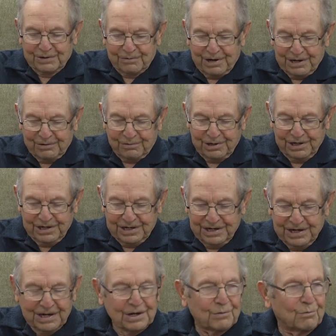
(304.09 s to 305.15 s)
Grey Creek,
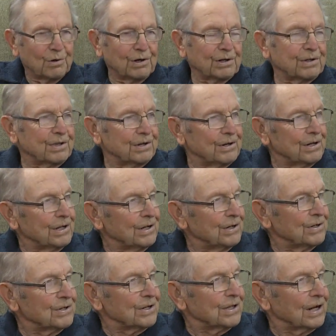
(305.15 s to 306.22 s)
worked 30
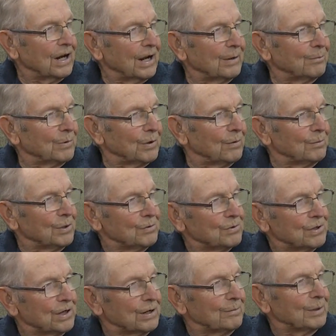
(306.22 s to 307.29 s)
years at the Glenbow
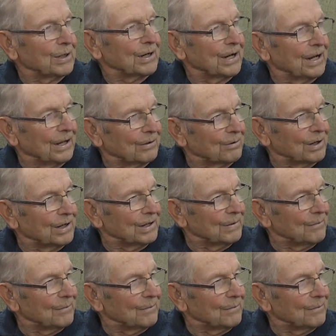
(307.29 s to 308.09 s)
Museum in Calgary.